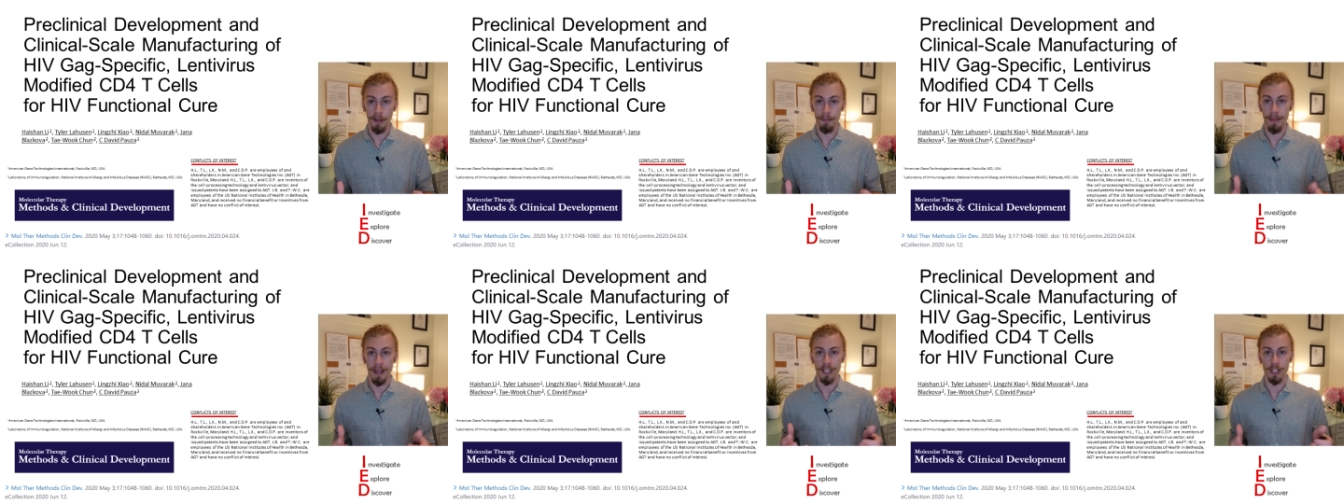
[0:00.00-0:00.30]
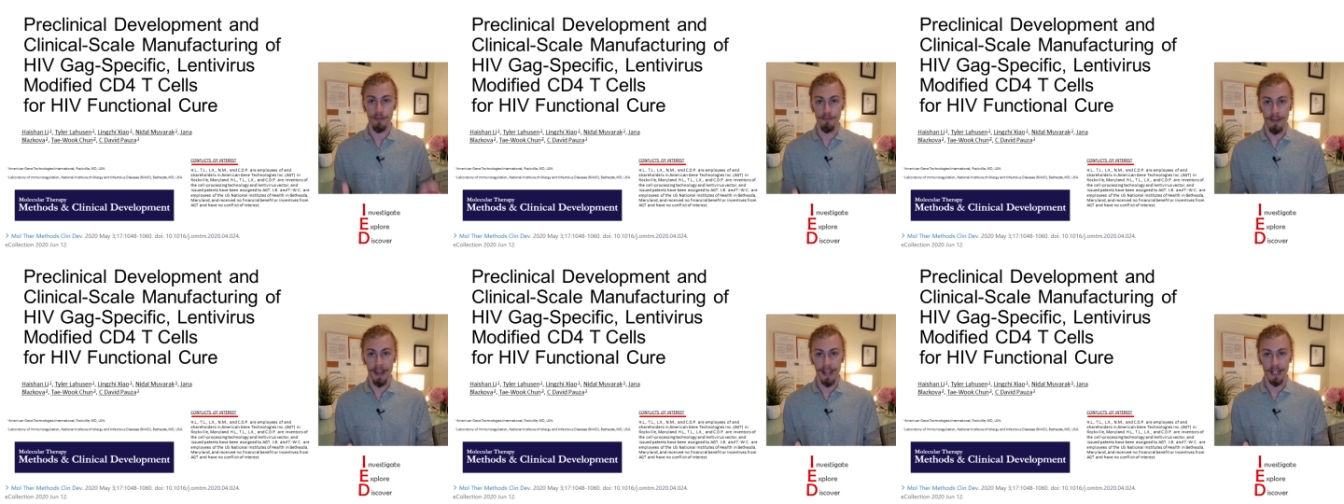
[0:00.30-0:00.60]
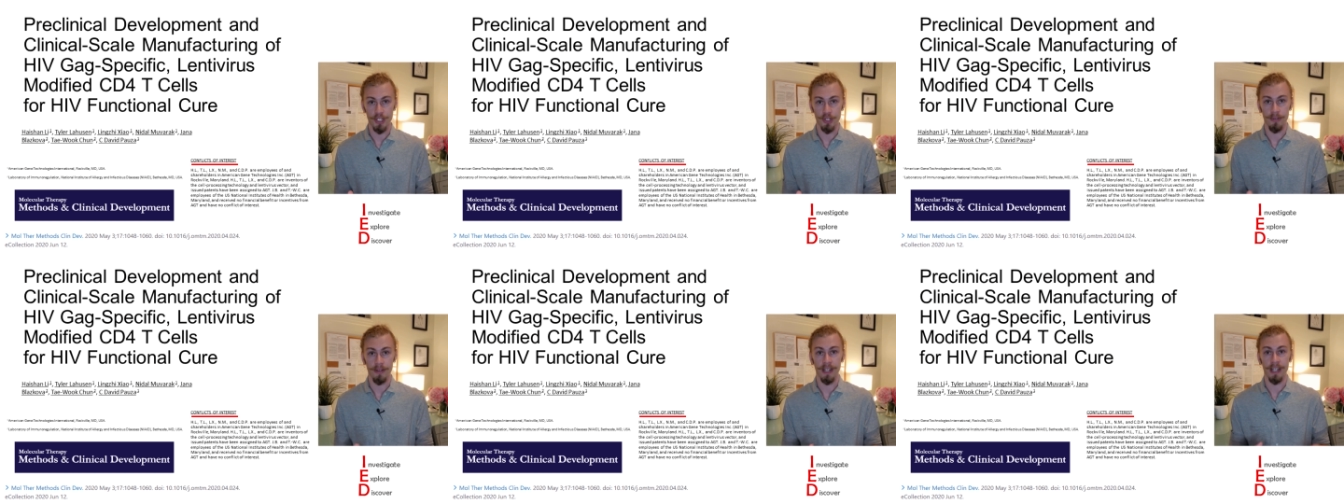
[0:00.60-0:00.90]

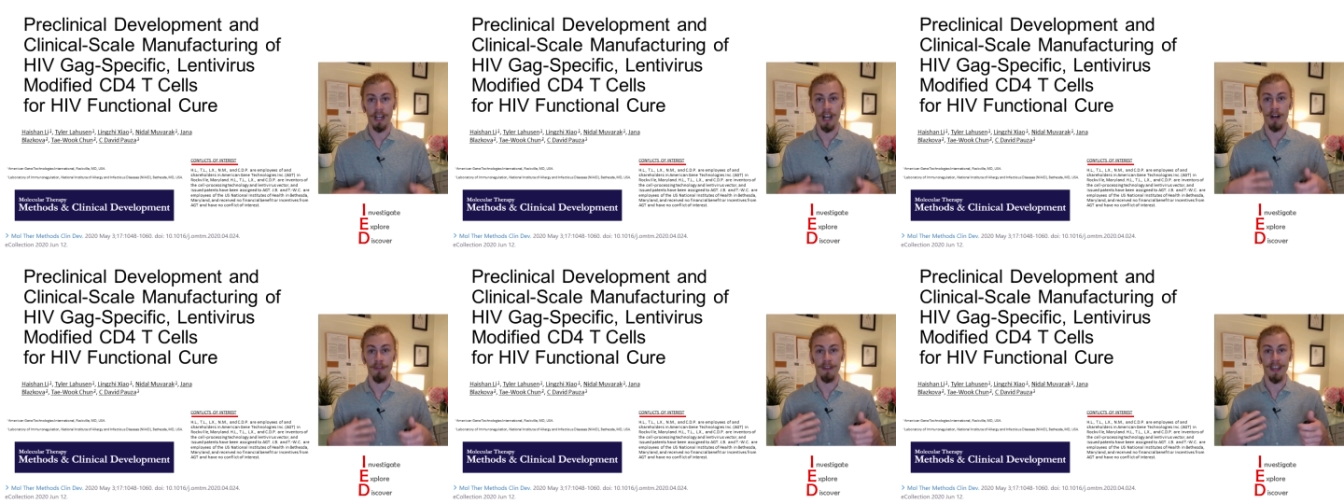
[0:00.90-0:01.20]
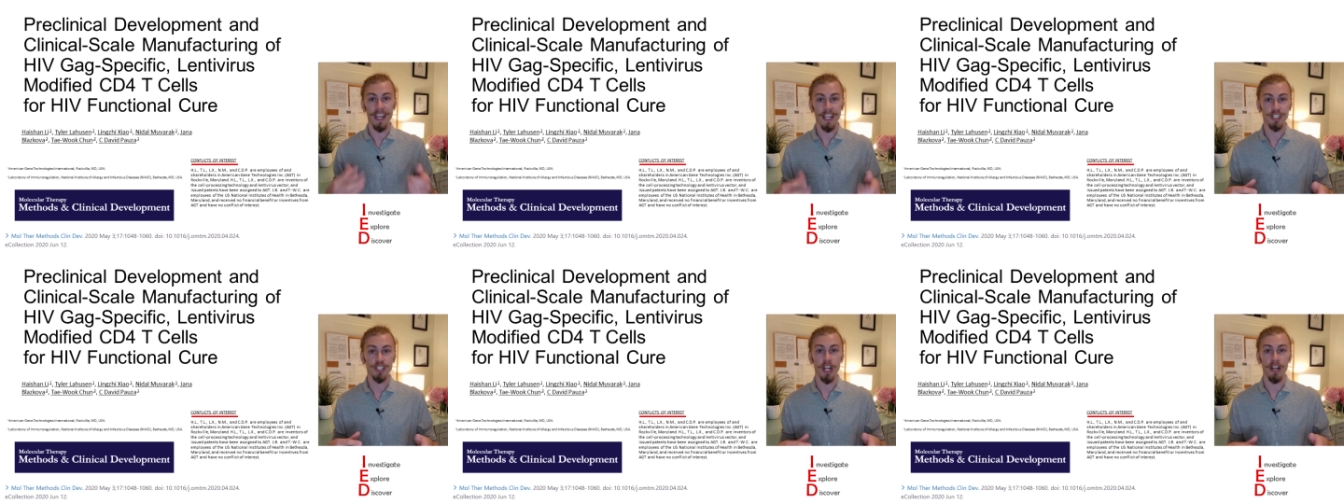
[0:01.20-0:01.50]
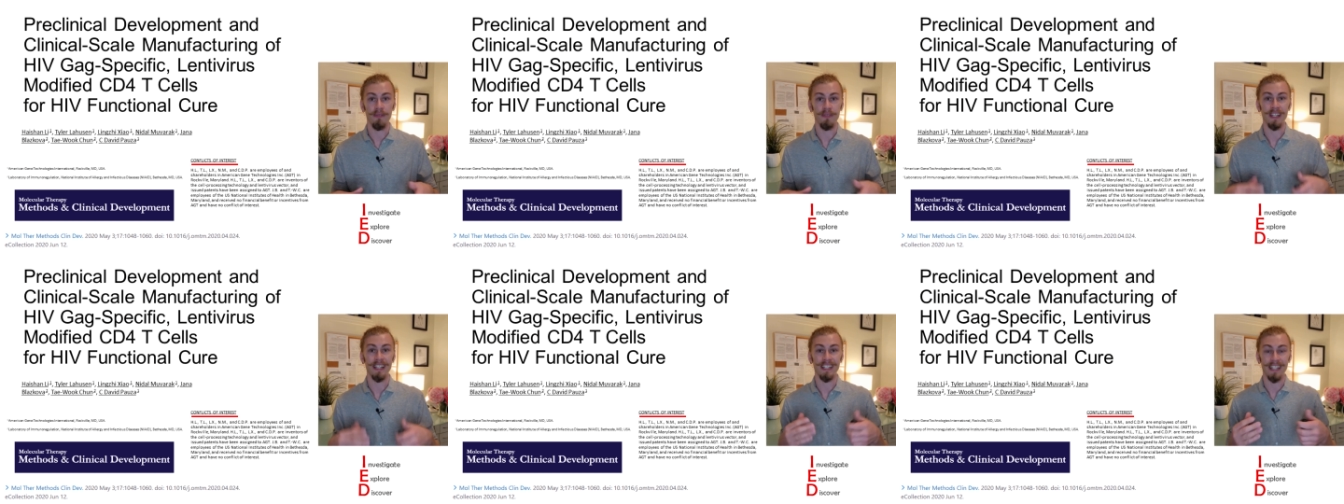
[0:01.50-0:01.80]
Manufacturing of
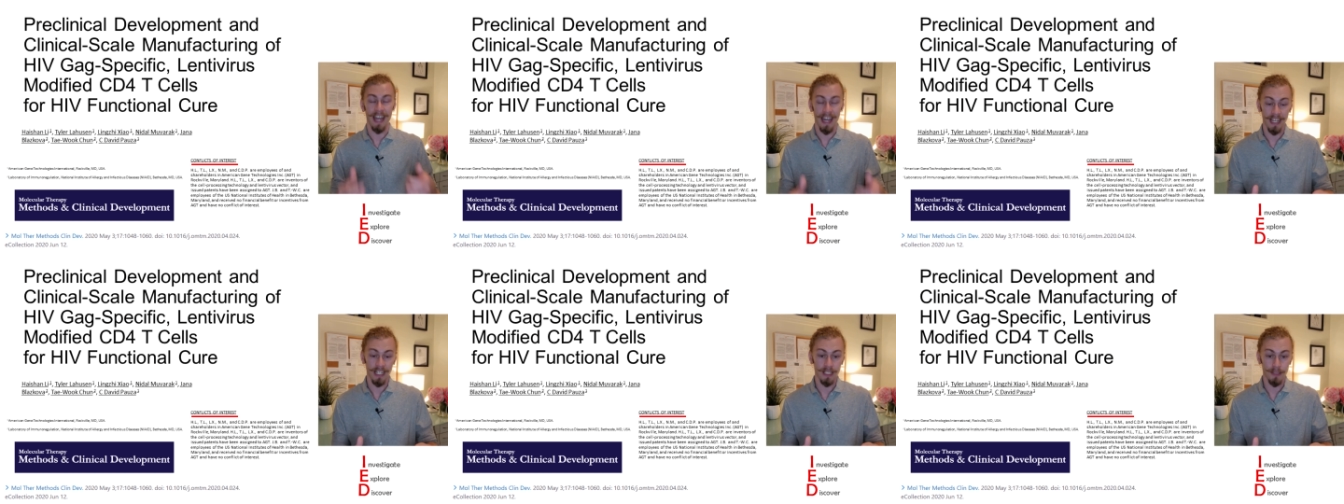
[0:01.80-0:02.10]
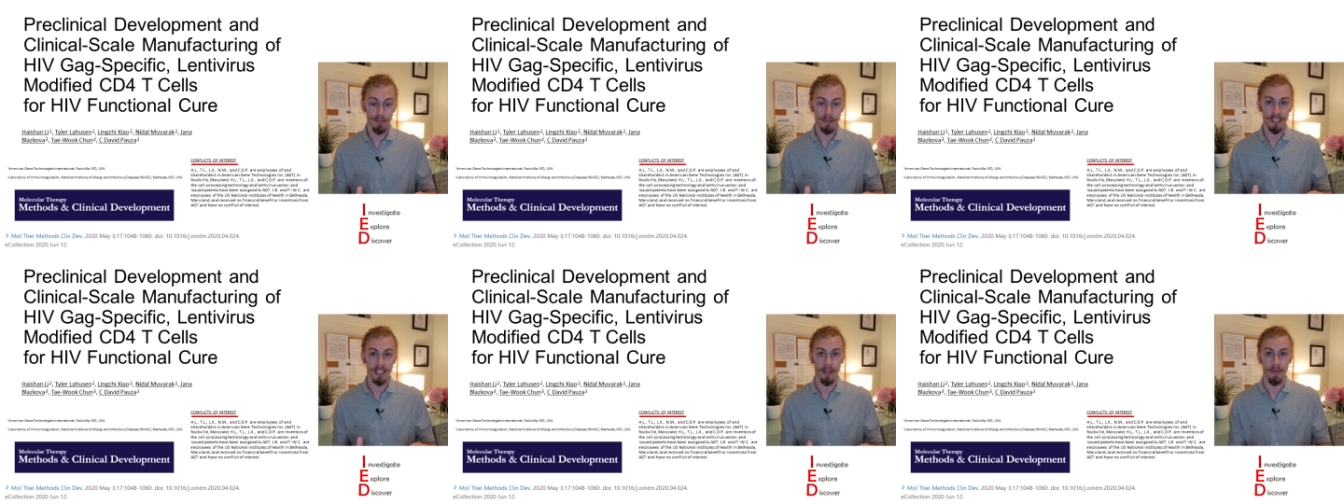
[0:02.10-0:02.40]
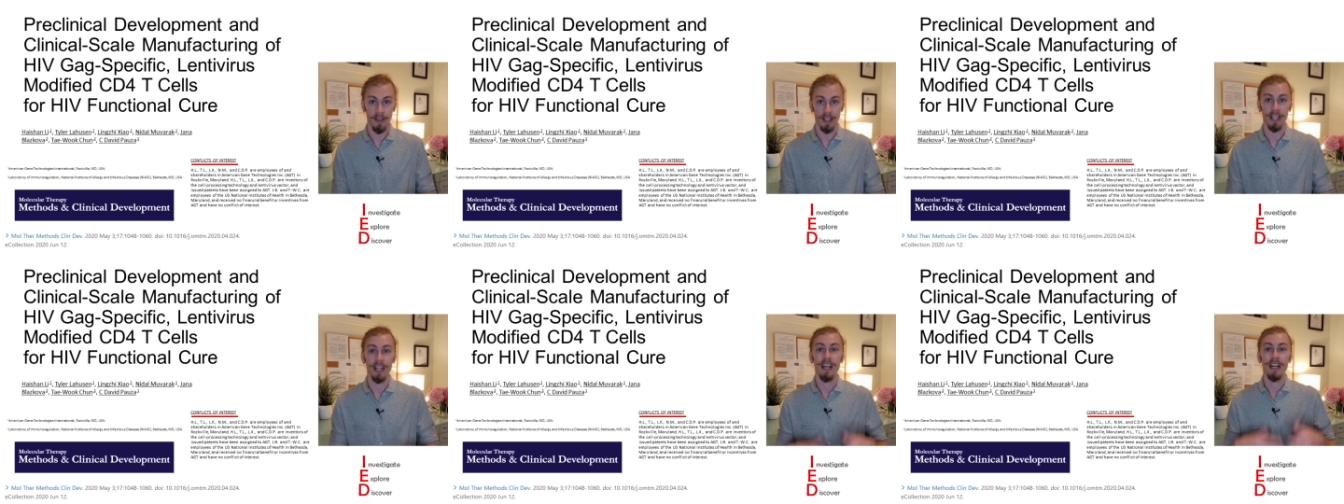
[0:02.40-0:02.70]
HIV GAG
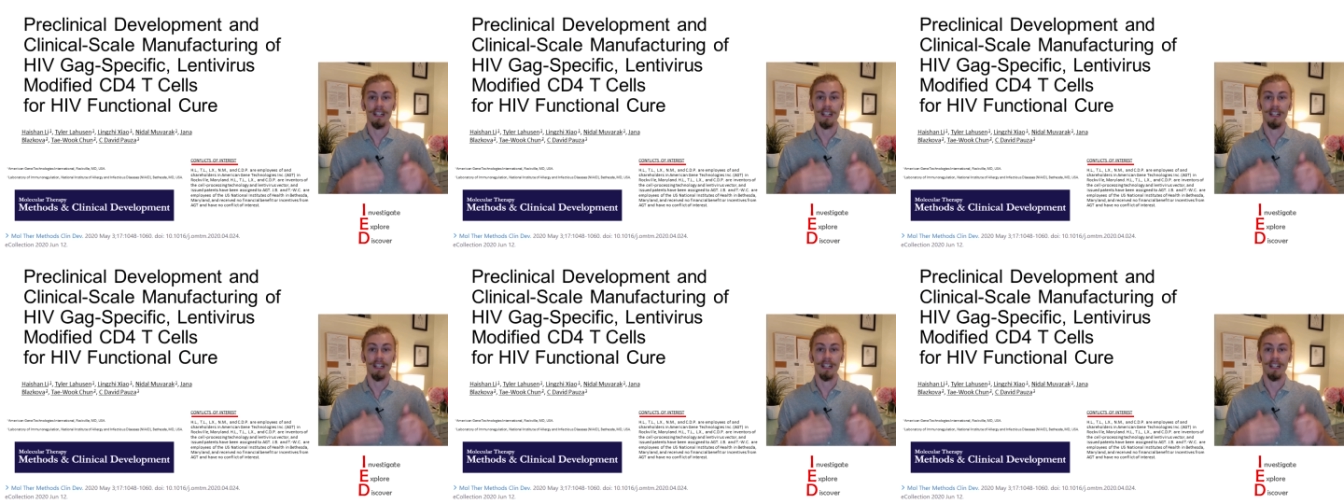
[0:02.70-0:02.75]
Specific